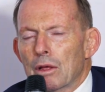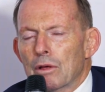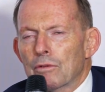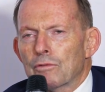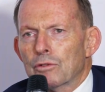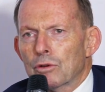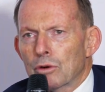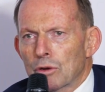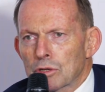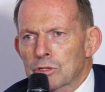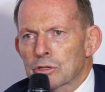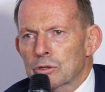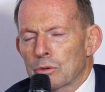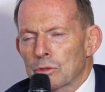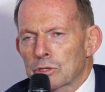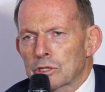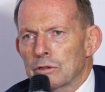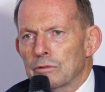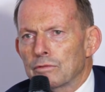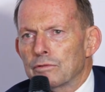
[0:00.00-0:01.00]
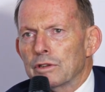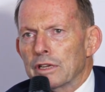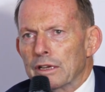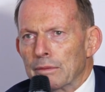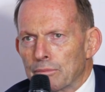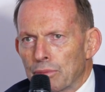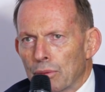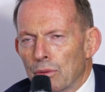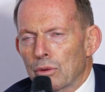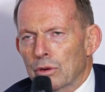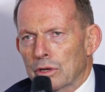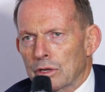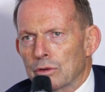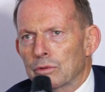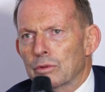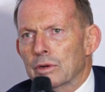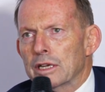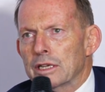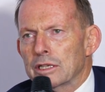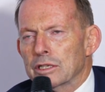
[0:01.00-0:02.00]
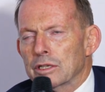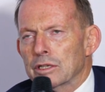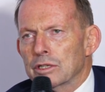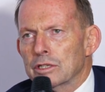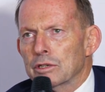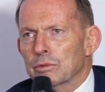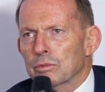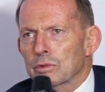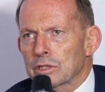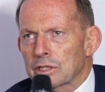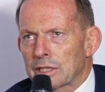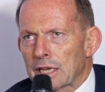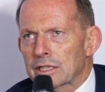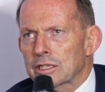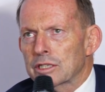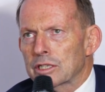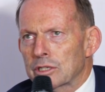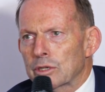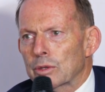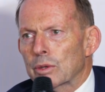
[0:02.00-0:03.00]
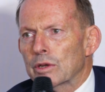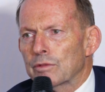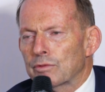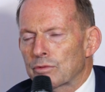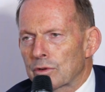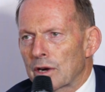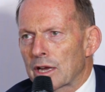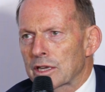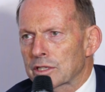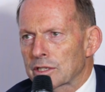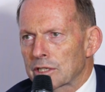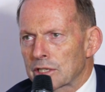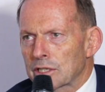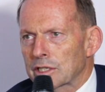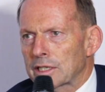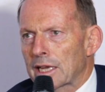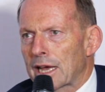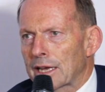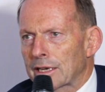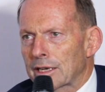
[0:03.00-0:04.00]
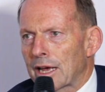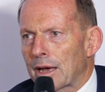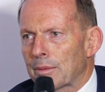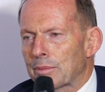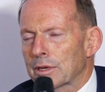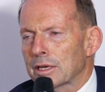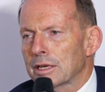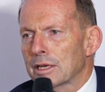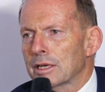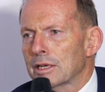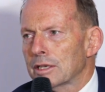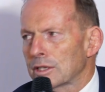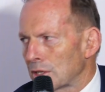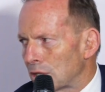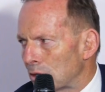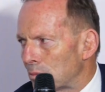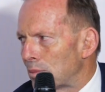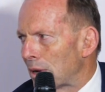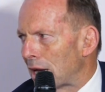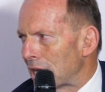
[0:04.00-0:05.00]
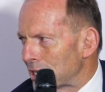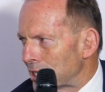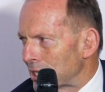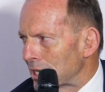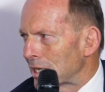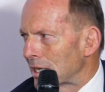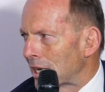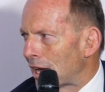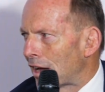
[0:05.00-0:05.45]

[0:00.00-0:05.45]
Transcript: For all sorts of important reasons, it was necessary for us to stand up to the Beijing